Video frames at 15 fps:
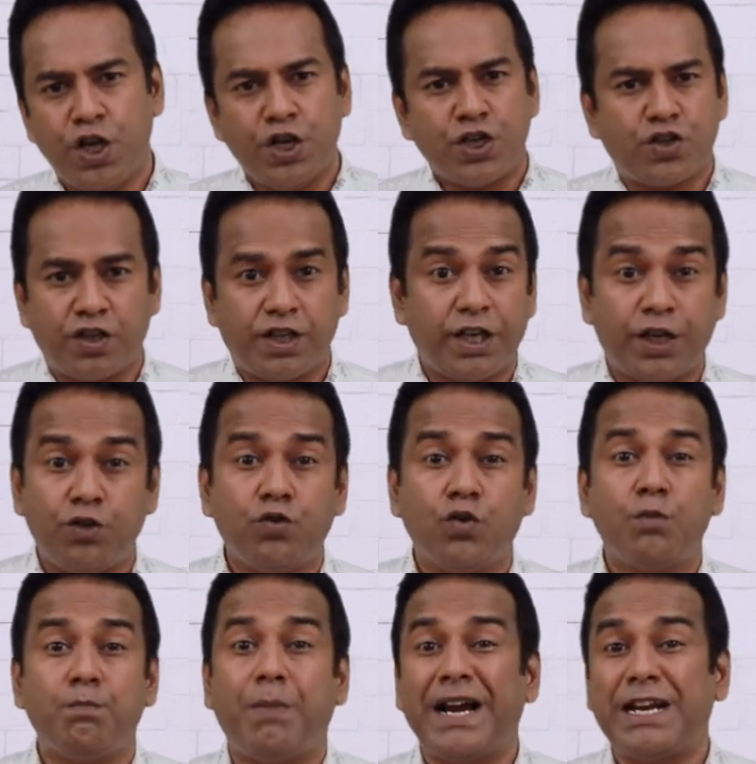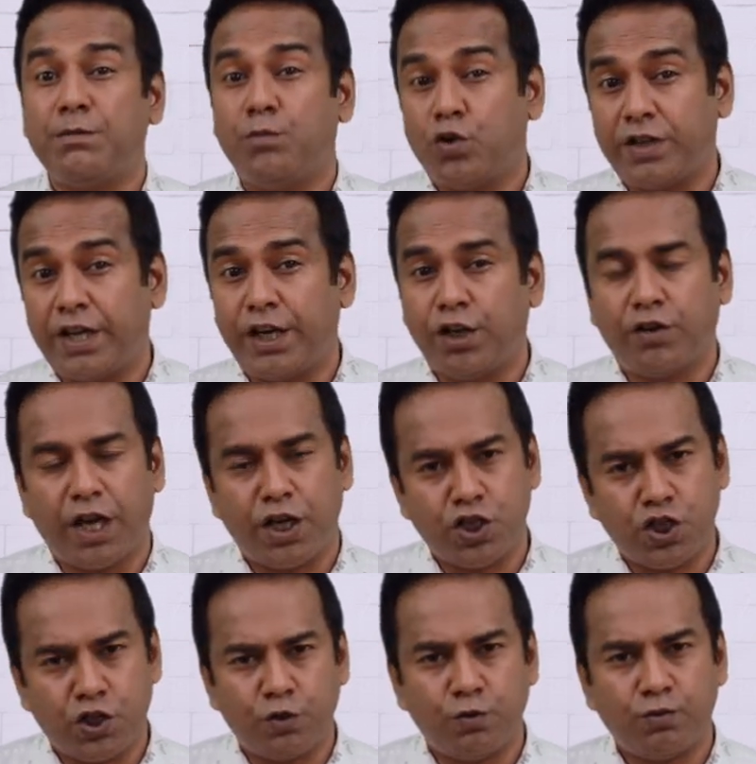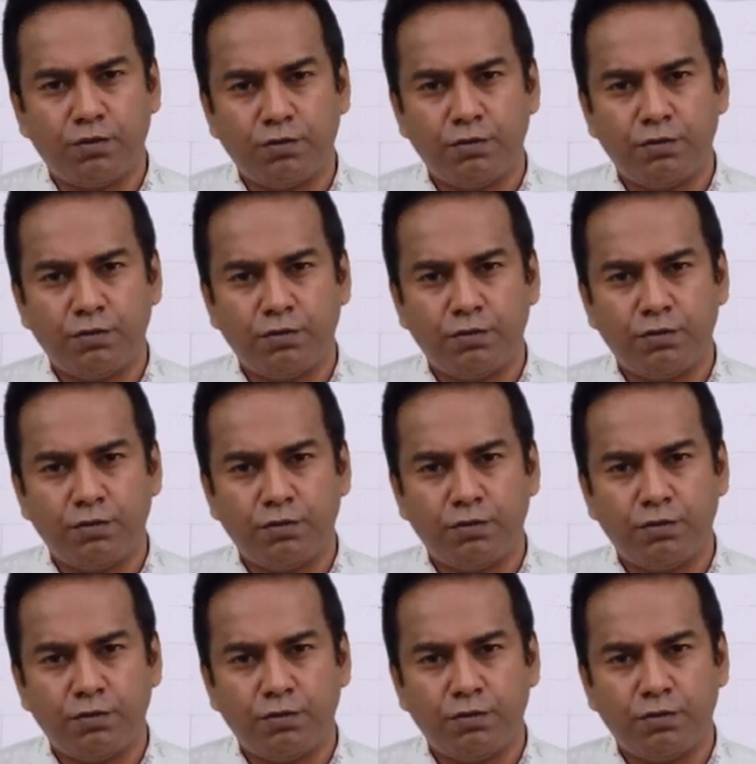so that you don't bite more than you can chew.